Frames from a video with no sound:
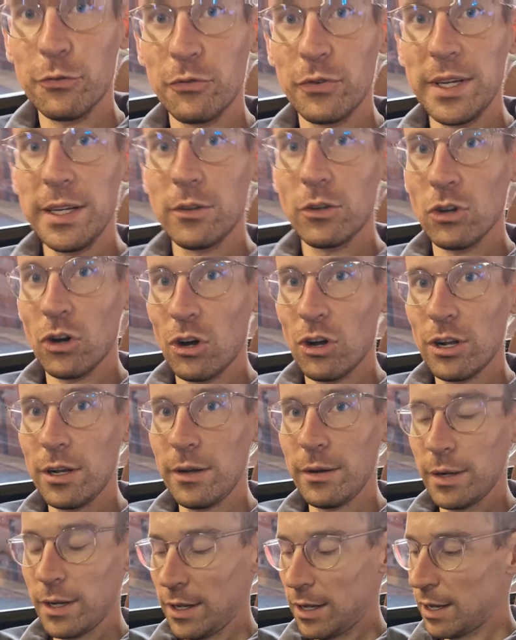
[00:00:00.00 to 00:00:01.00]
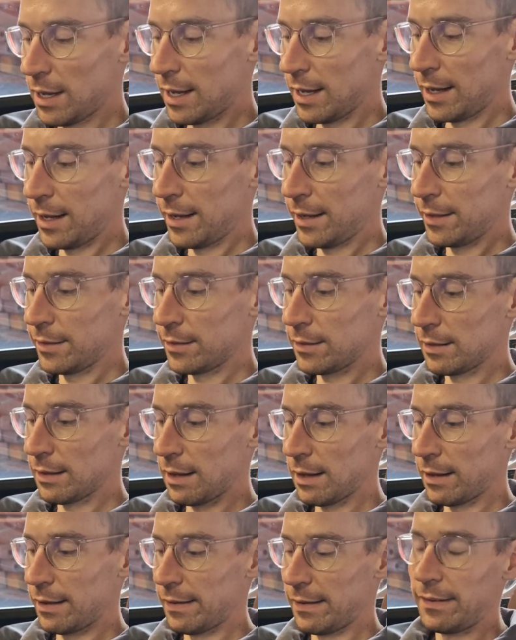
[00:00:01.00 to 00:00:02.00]
feet tall, and
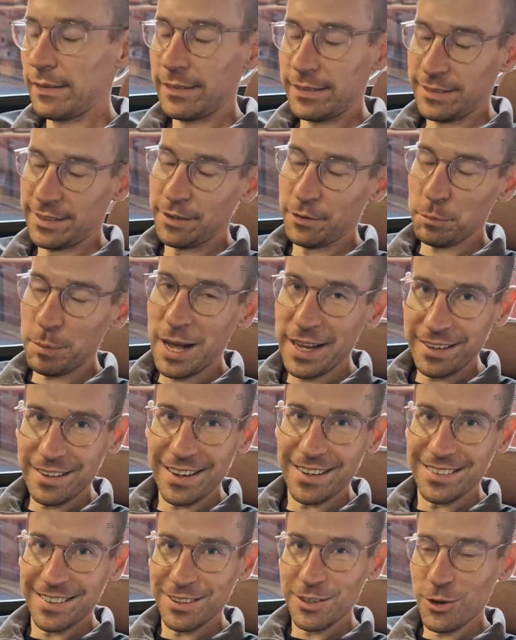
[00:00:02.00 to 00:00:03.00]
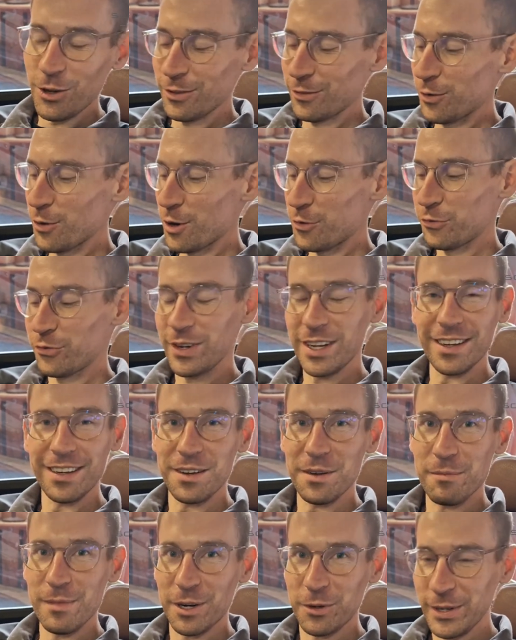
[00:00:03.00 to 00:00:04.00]
despite I did not serve in
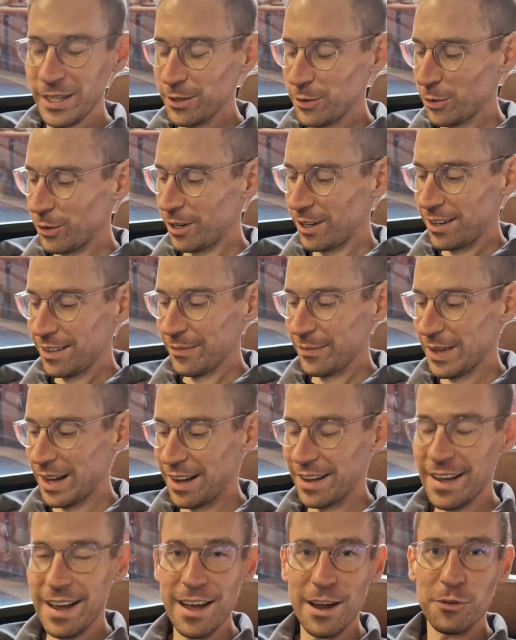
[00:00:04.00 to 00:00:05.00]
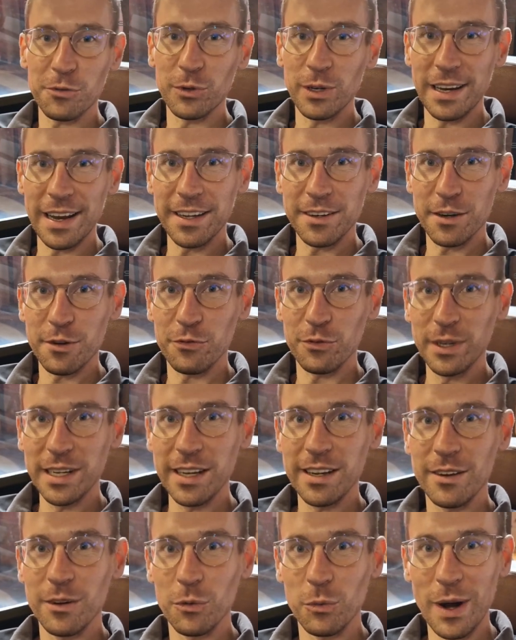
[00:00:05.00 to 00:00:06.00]
the Marine Corps, I have
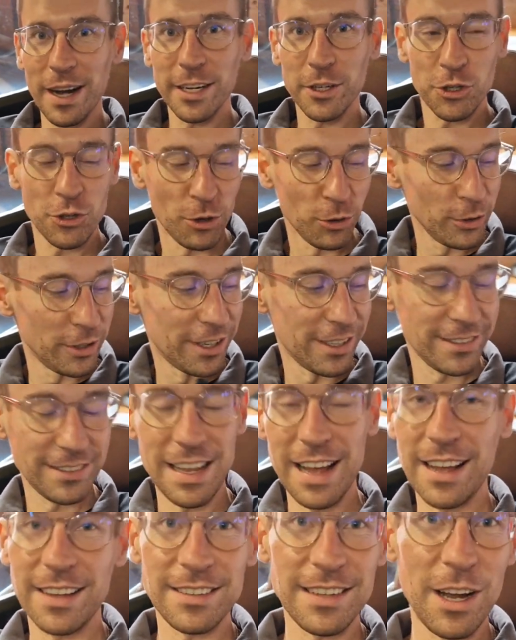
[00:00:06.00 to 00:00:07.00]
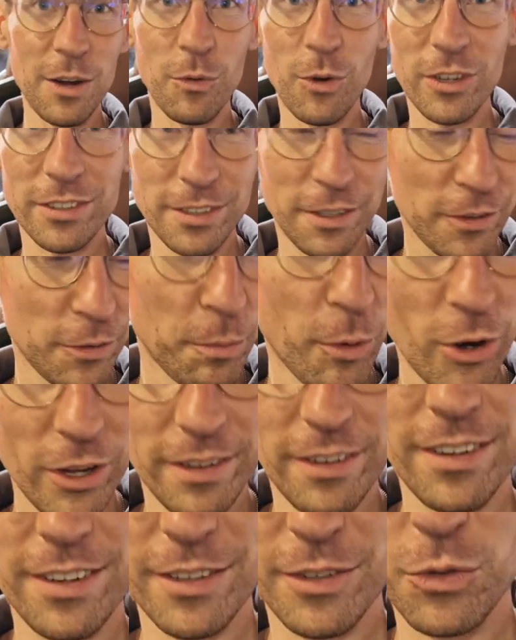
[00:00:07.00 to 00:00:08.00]
relatively wide shoulders as I was a
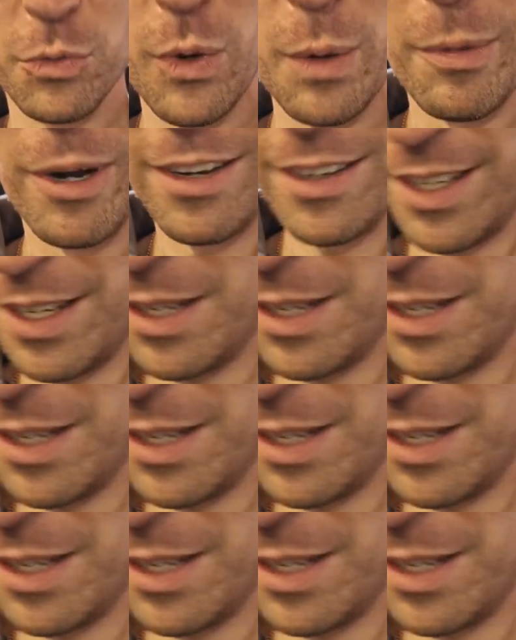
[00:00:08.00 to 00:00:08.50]
sport swimmer